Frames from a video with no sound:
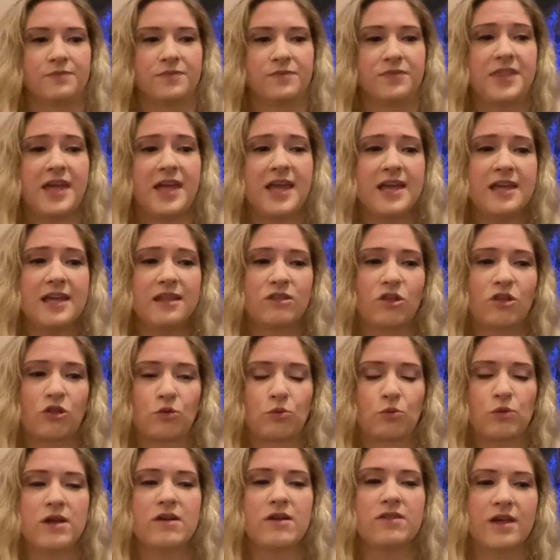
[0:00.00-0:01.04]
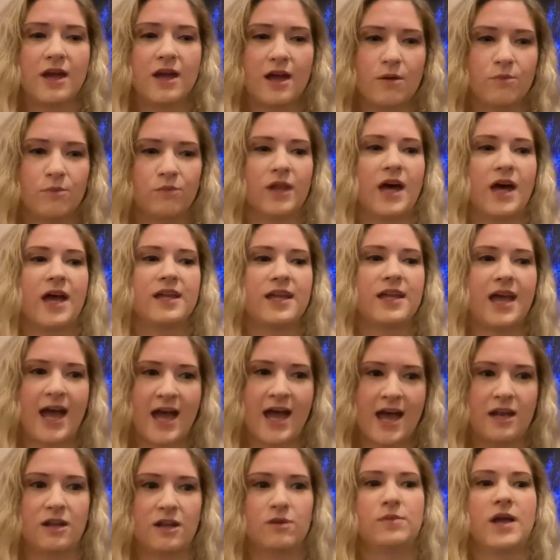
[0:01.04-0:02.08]
The three of them, like
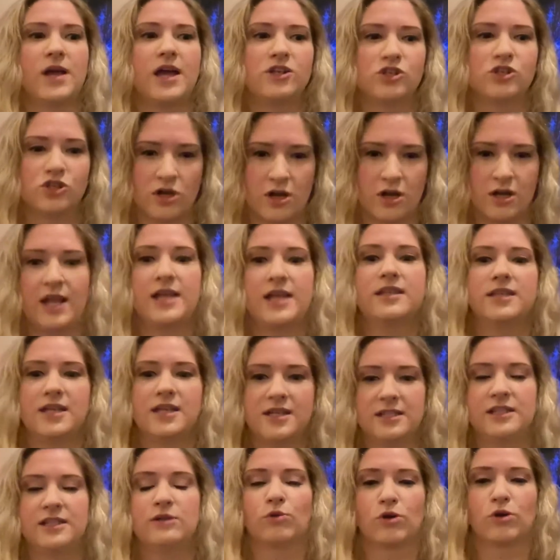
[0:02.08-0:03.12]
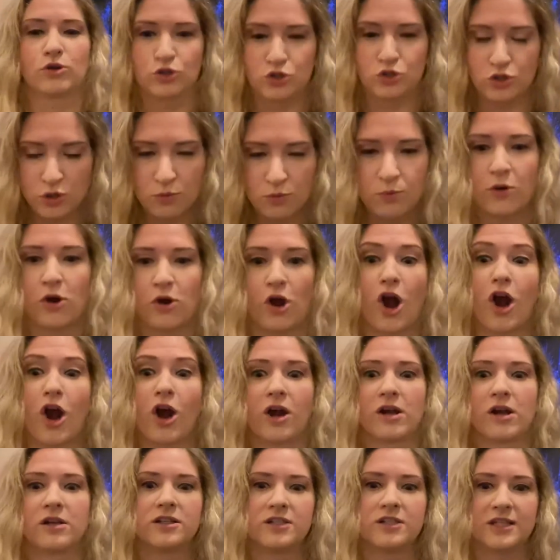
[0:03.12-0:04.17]
Adam and John and Daisy, work super
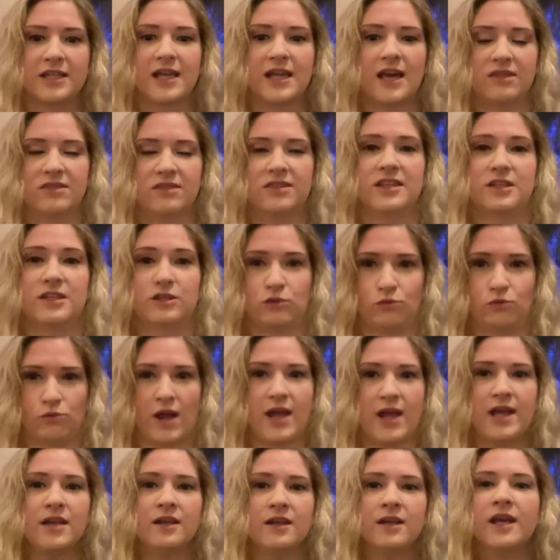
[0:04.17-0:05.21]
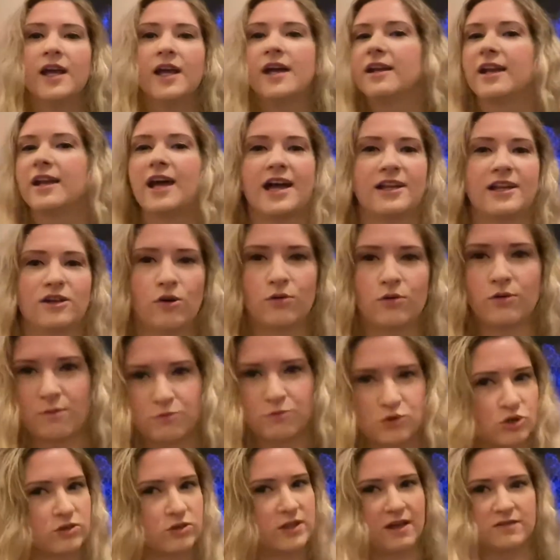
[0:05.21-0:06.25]
hard to get this right. And I know, I'm
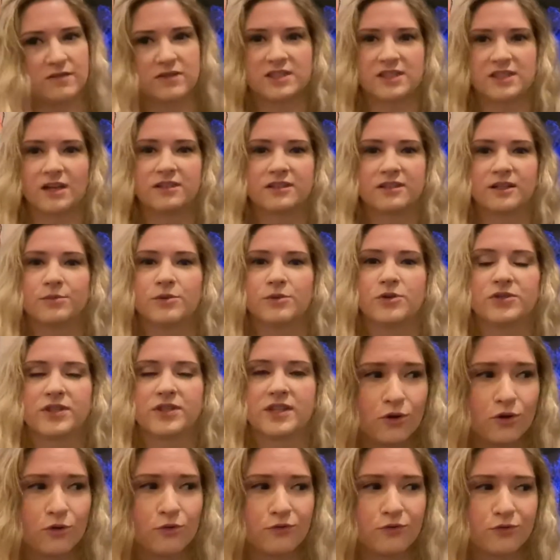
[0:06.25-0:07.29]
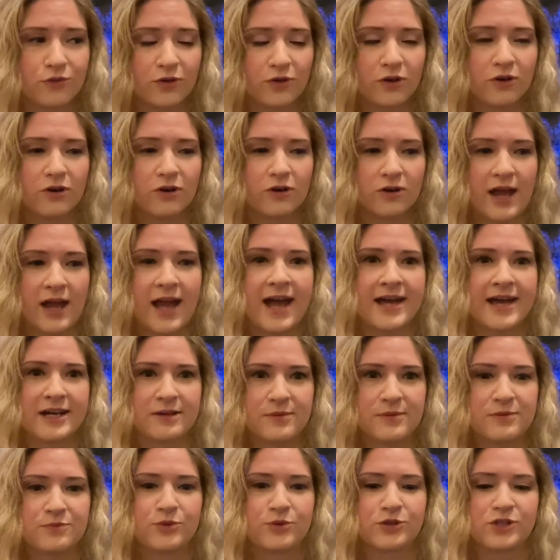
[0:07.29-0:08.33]
sure they had stunt doubles, and for
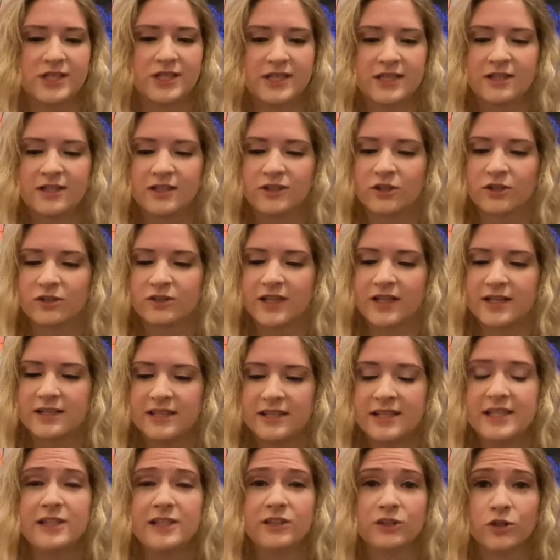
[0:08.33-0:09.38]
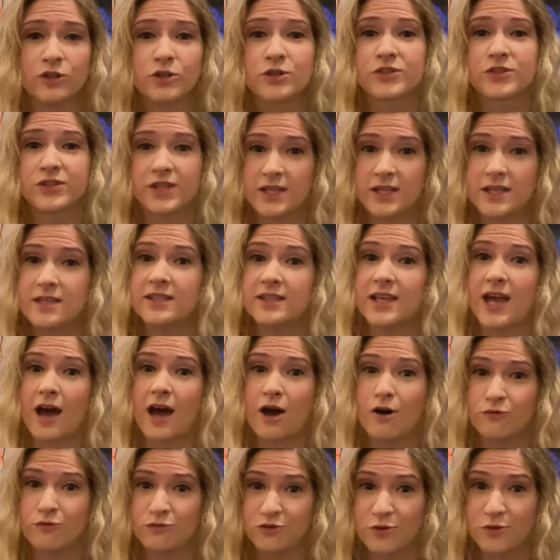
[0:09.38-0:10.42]
Adam in particular, like he looks like he's
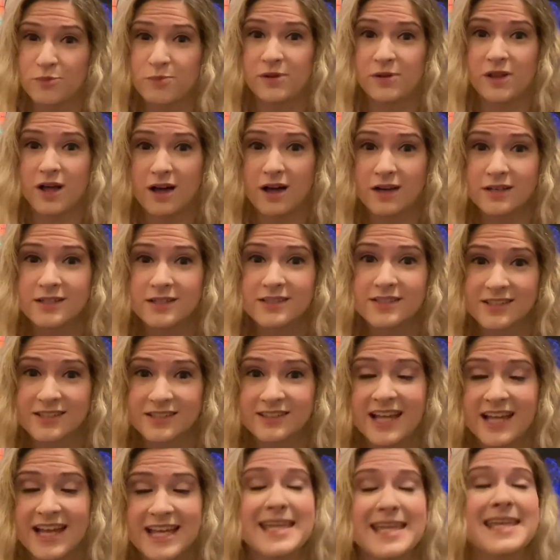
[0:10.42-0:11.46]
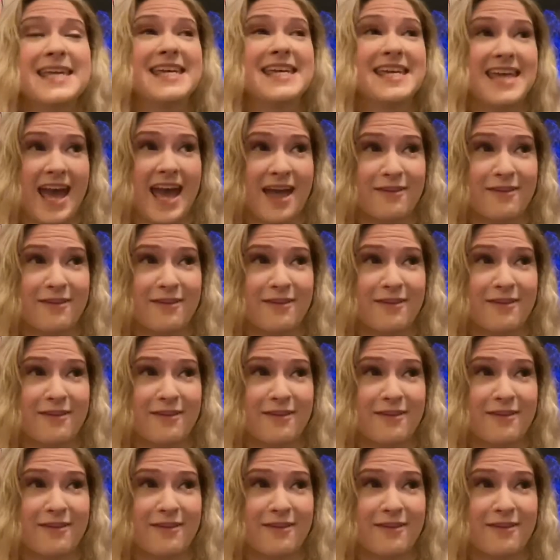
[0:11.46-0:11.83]
out for blood to like get